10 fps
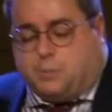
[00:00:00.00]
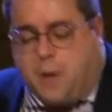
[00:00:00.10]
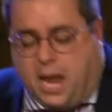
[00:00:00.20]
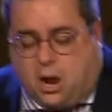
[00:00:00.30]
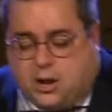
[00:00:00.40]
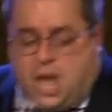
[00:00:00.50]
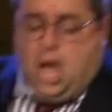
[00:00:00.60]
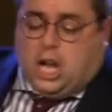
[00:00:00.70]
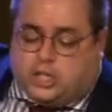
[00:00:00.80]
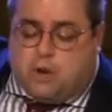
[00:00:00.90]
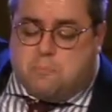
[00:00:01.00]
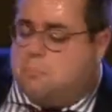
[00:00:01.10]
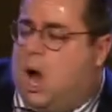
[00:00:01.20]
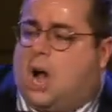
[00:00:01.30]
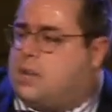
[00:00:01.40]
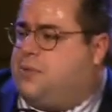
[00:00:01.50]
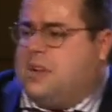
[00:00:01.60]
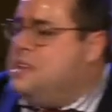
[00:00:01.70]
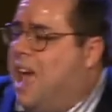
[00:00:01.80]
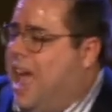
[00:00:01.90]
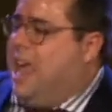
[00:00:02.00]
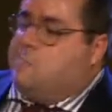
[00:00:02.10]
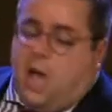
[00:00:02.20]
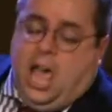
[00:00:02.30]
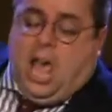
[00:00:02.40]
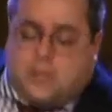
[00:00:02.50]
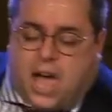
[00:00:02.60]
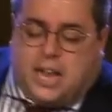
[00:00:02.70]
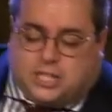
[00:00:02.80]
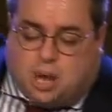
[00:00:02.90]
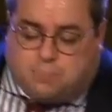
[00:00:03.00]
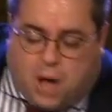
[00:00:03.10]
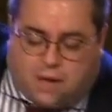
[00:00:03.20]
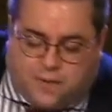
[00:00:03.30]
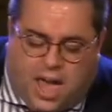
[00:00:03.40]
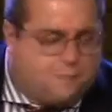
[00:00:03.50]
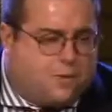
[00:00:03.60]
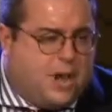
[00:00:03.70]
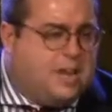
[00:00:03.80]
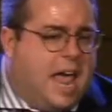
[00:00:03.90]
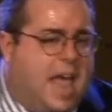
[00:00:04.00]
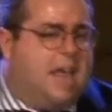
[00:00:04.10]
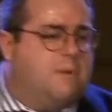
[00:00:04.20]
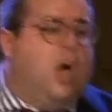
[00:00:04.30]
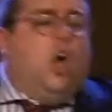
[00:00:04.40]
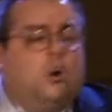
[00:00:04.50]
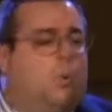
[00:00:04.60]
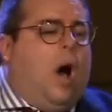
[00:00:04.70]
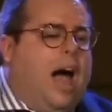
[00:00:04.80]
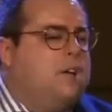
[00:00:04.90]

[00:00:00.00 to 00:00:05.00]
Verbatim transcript: beard, to mock the name that is above every name. Why